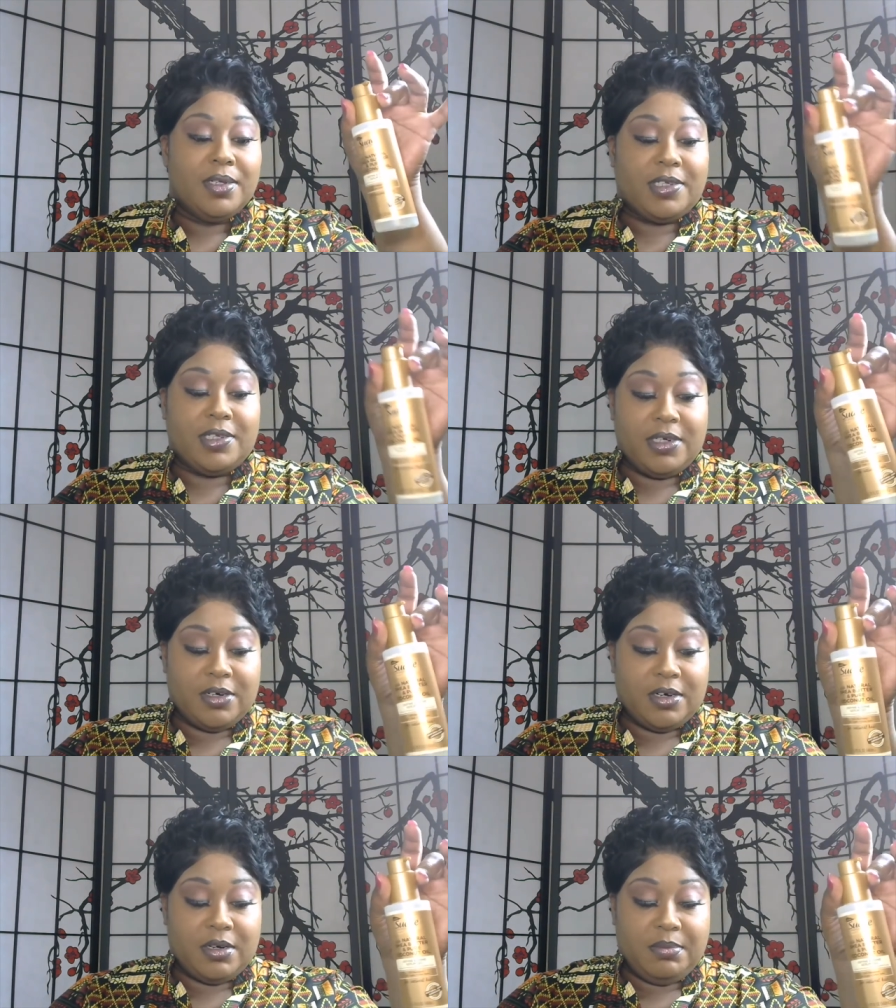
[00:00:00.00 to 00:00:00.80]

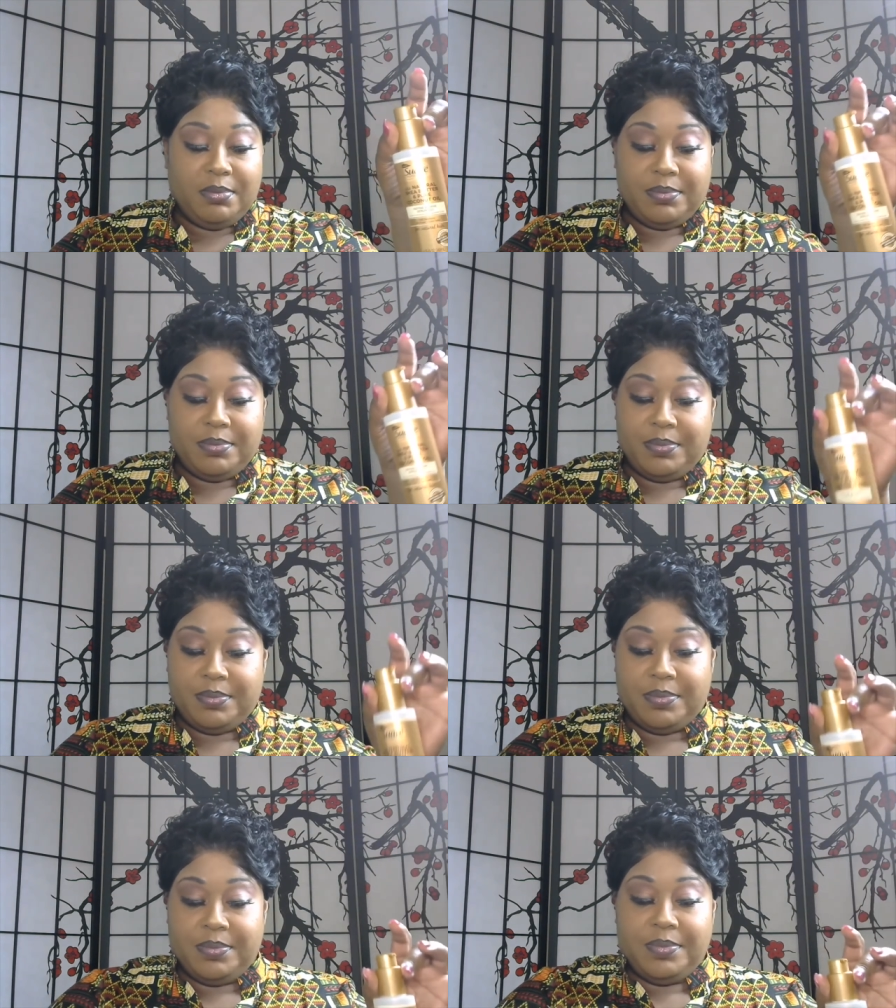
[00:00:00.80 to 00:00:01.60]
serum.
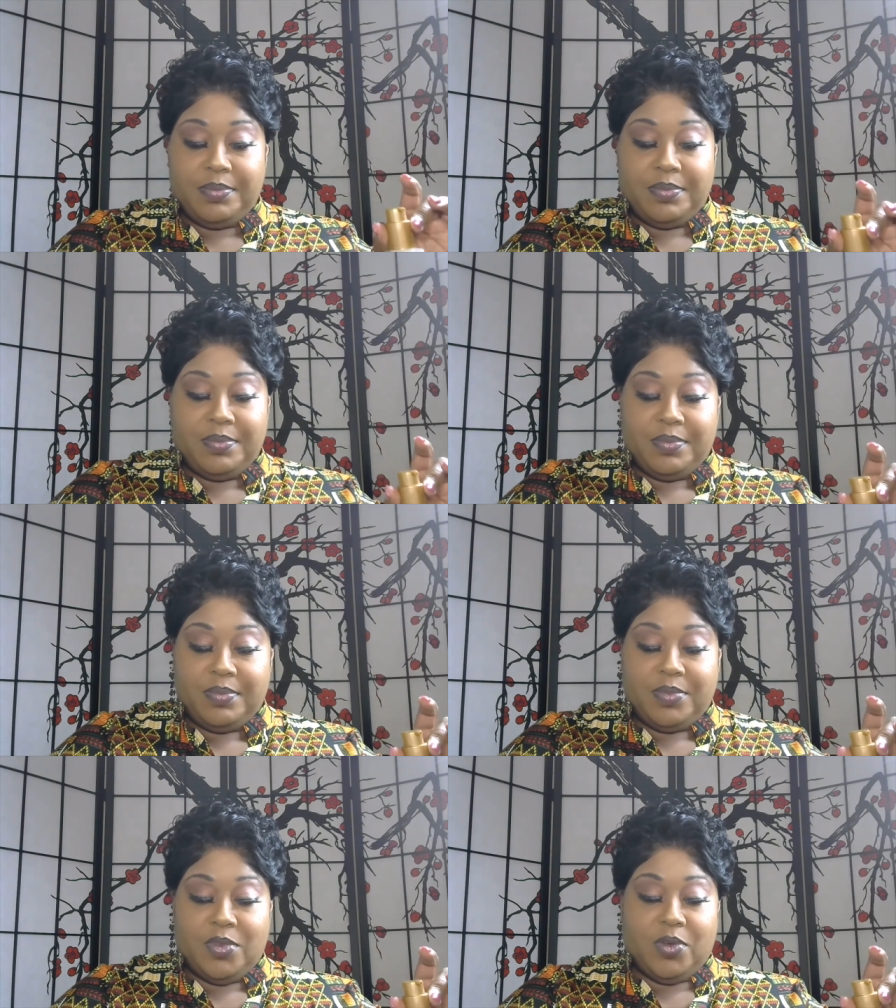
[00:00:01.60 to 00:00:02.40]

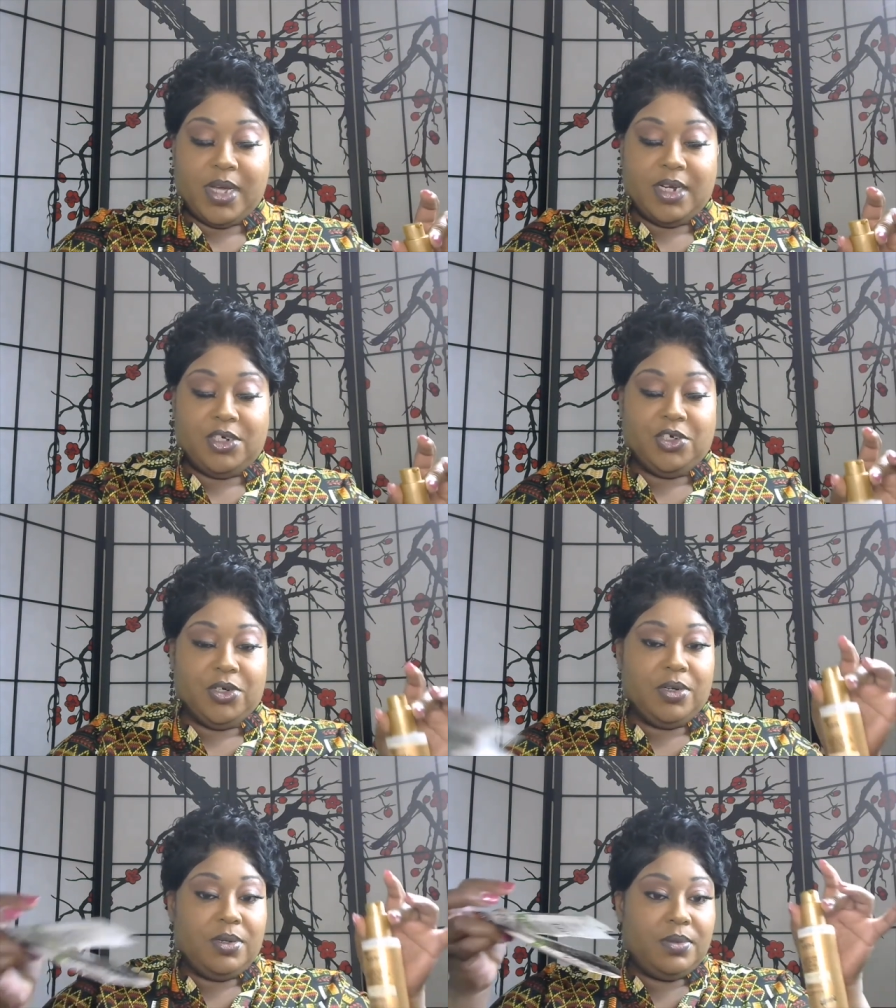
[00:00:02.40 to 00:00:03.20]
You got
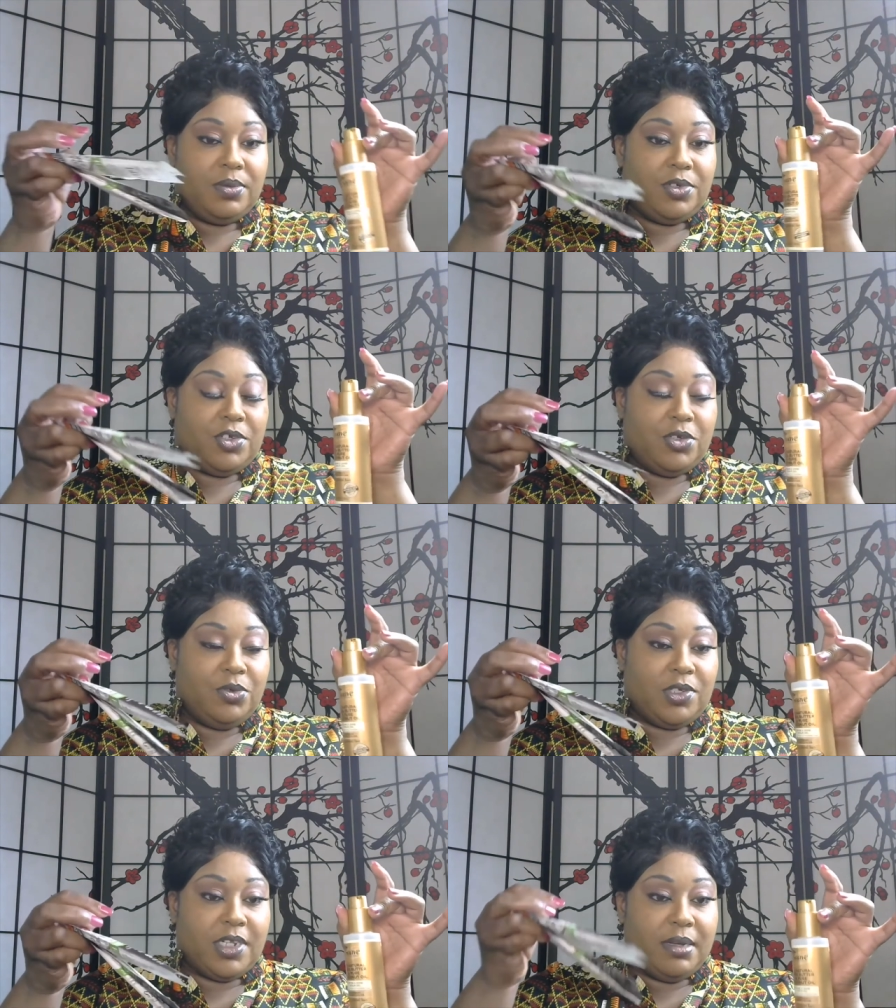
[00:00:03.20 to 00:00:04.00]
your
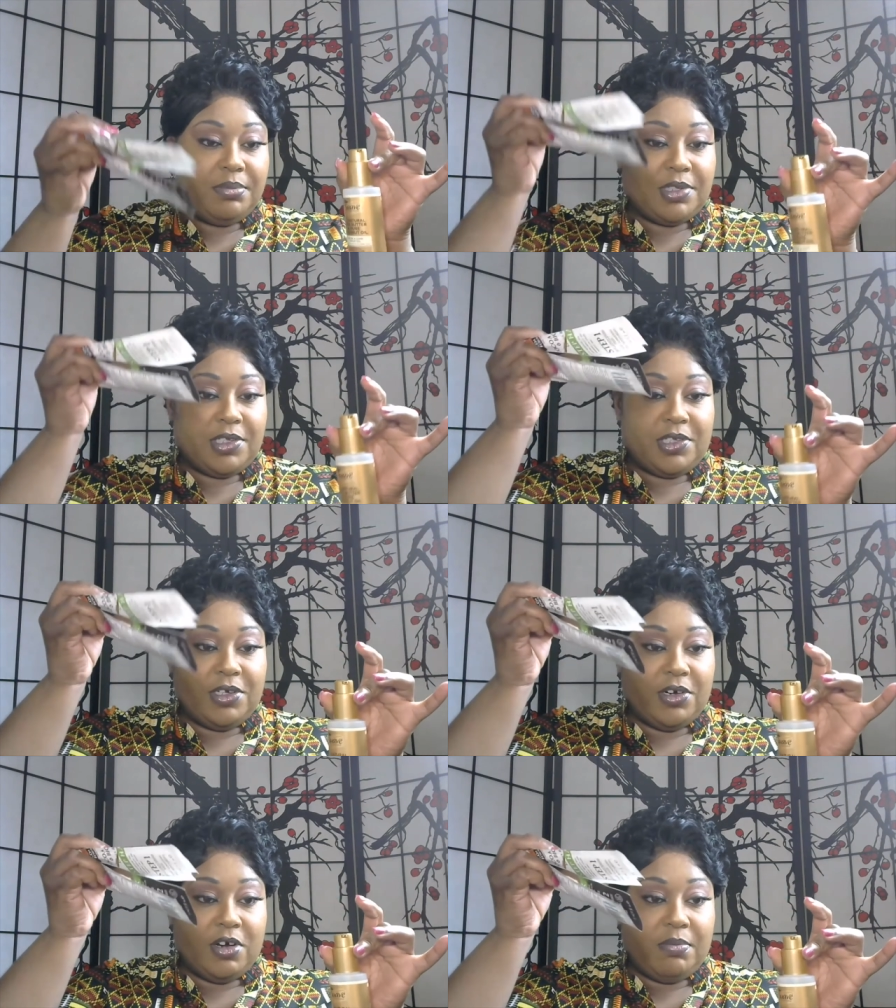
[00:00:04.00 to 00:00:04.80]
2-step
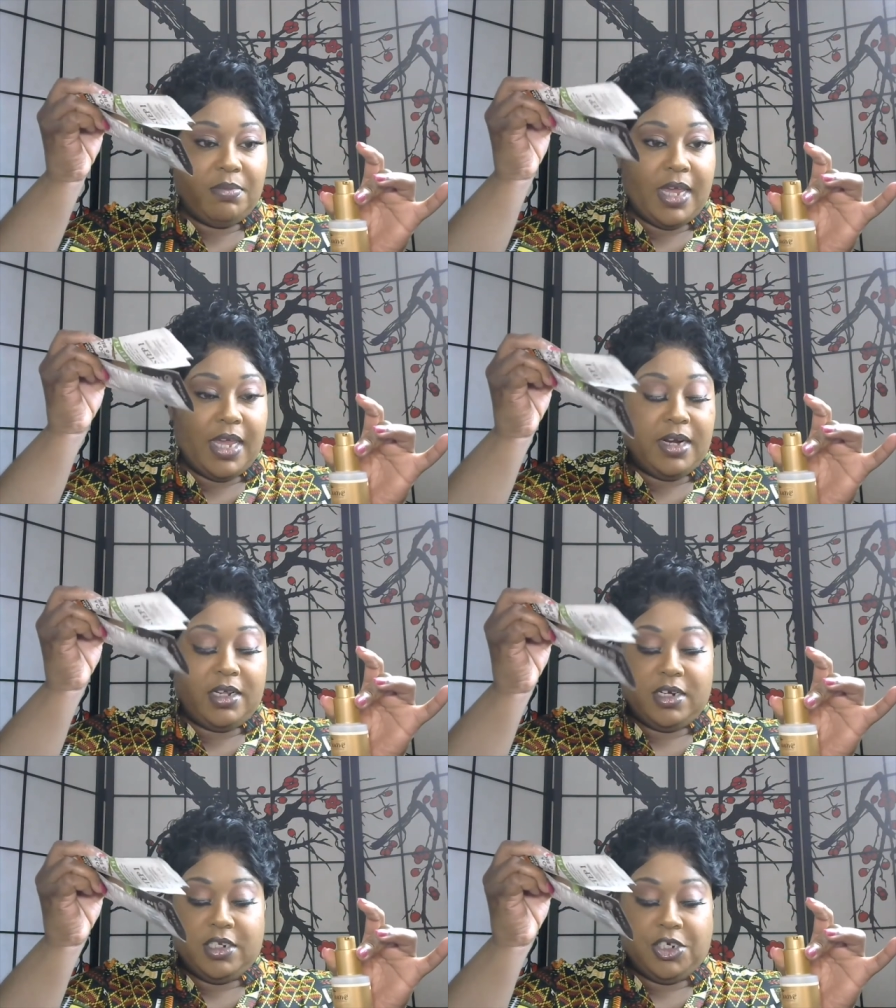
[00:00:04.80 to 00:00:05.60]
serum
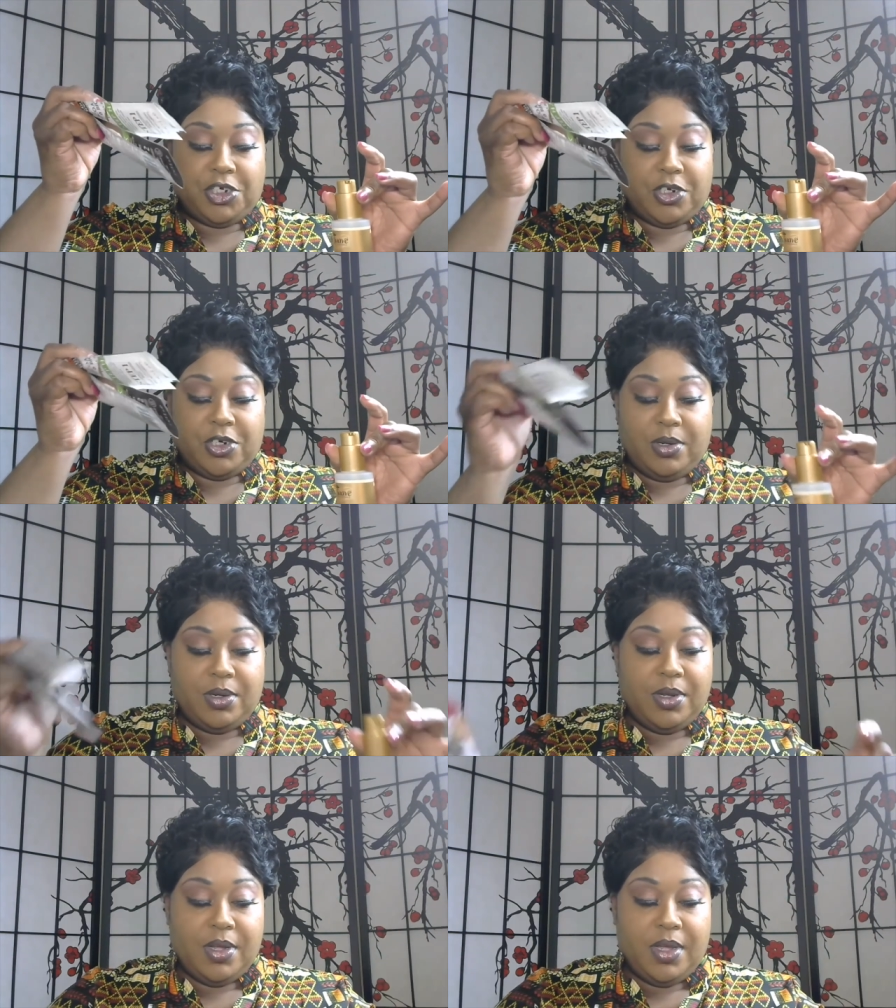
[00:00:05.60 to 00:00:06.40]
and conditioner.
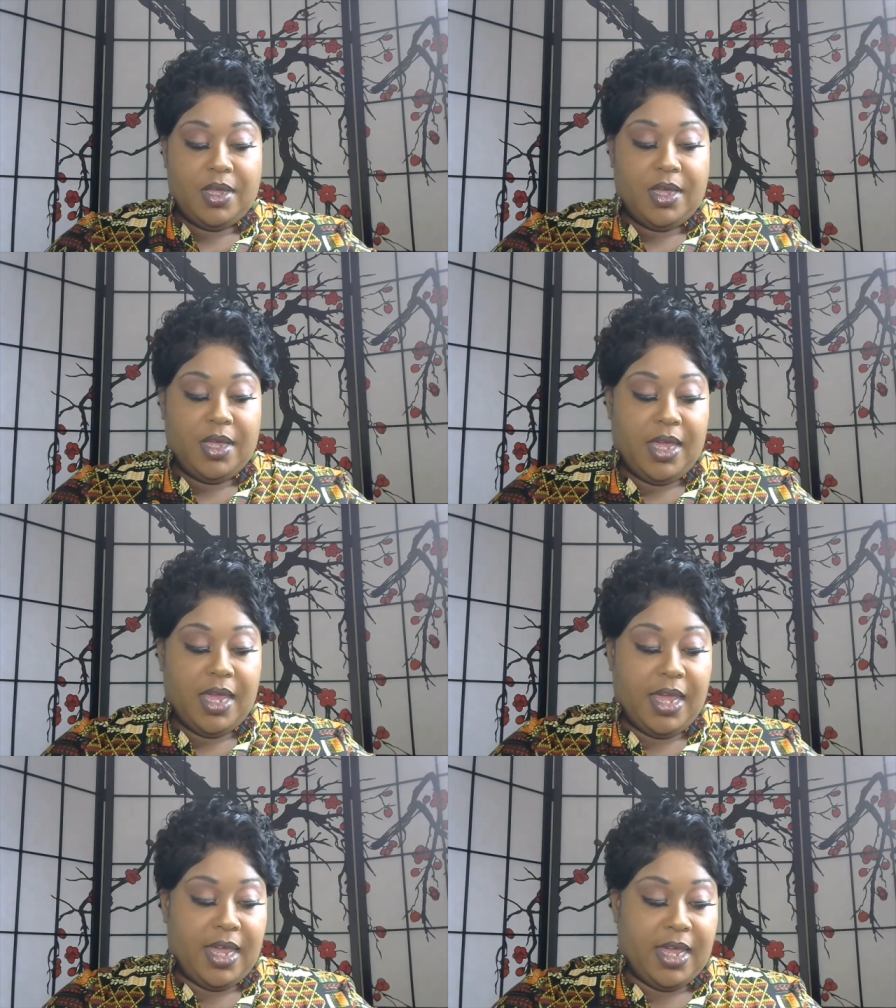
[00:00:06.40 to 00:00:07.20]

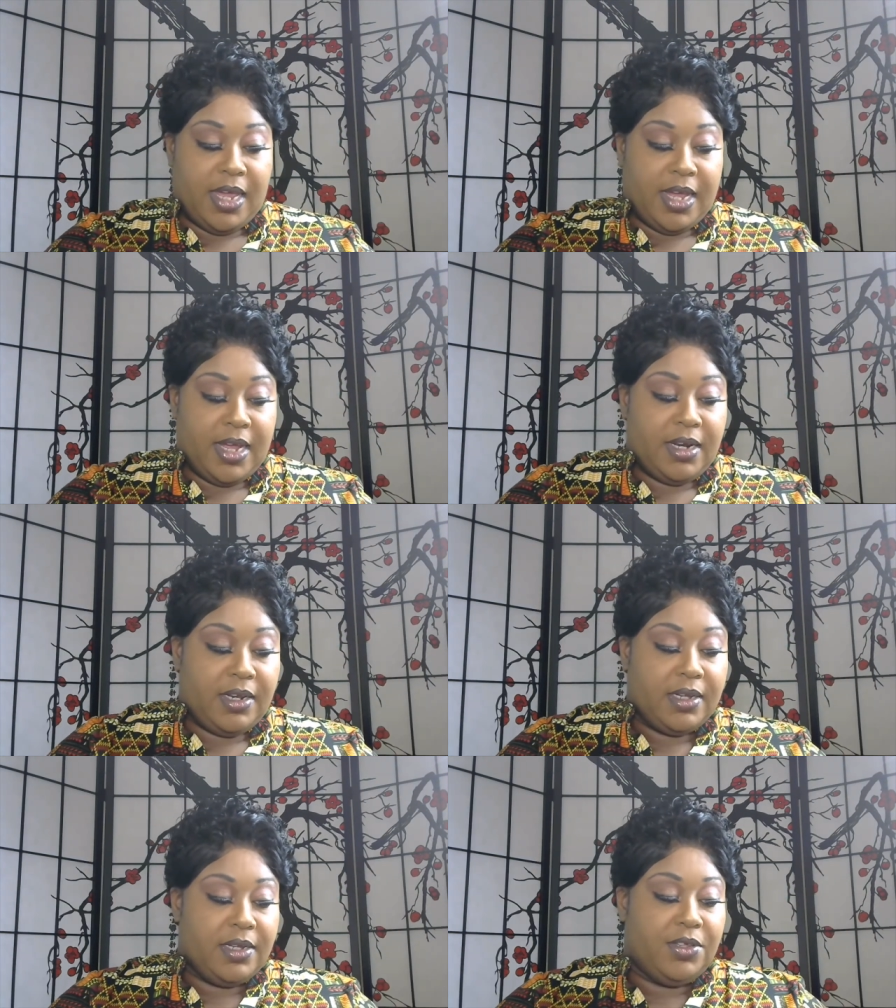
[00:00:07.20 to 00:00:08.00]

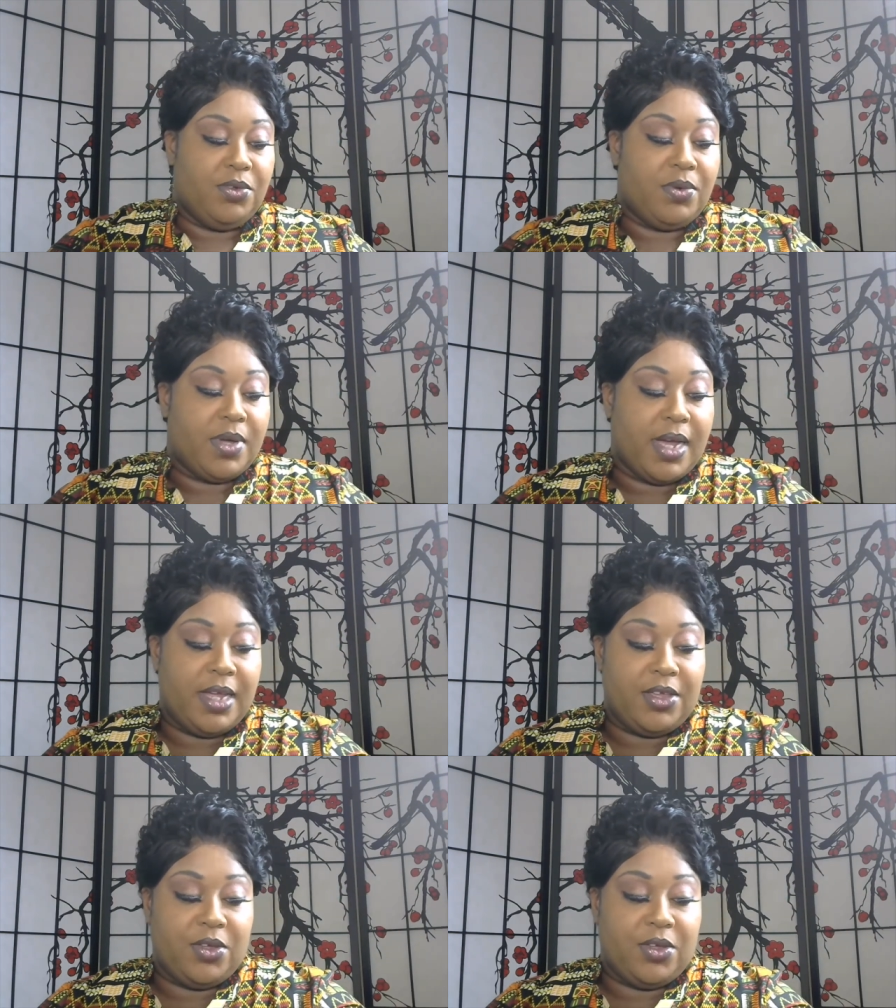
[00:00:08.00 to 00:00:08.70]
And you got